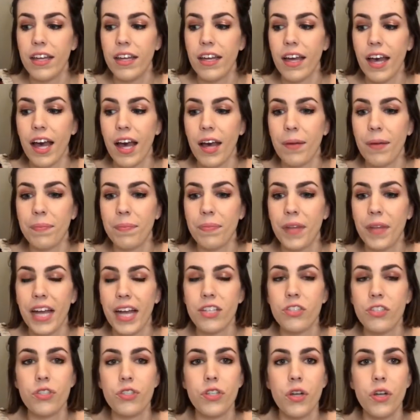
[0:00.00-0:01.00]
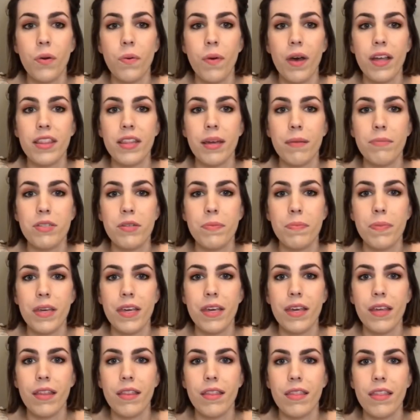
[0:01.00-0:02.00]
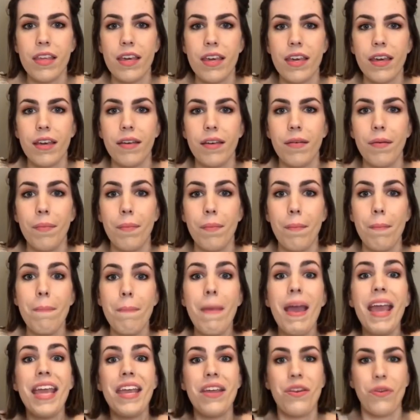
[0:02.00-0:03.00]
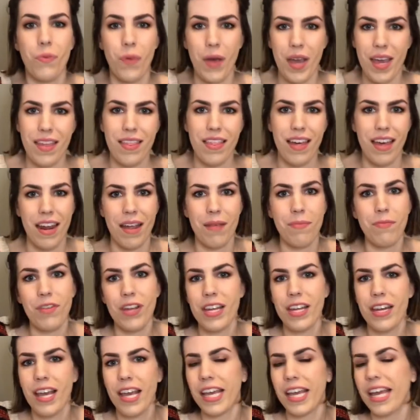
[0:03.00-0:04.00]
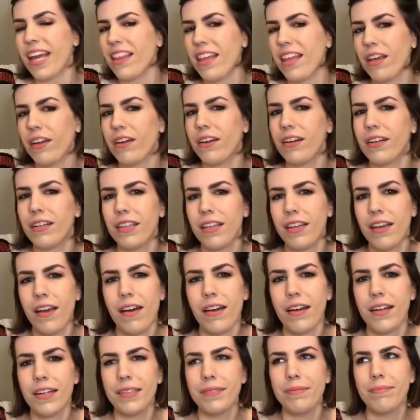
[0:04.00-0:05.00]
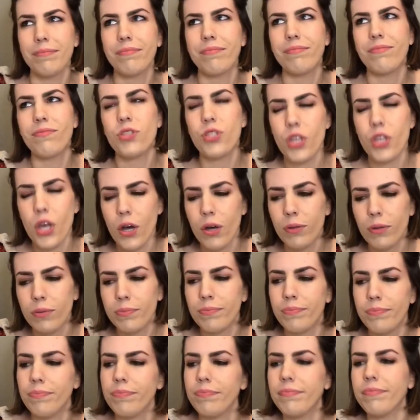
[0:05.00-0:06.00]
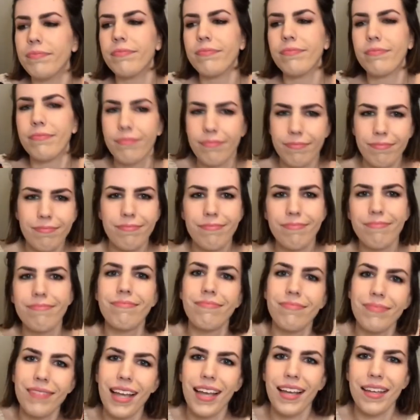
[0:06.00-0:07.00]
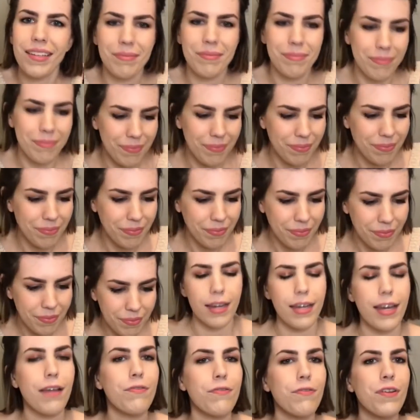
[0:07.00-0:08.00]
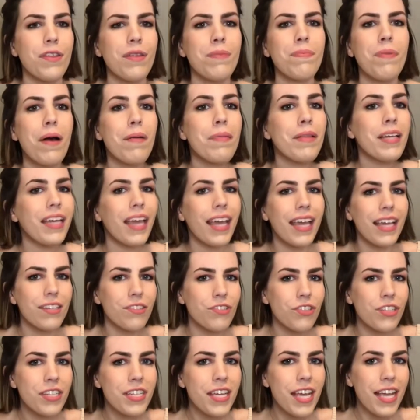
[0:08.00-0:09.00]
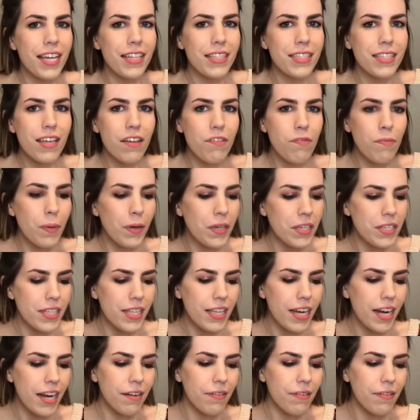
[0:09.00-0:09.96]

I just don't want them to be the main way that I'm reading, and they currently are. So, yeah. Now for the publication dates of books that I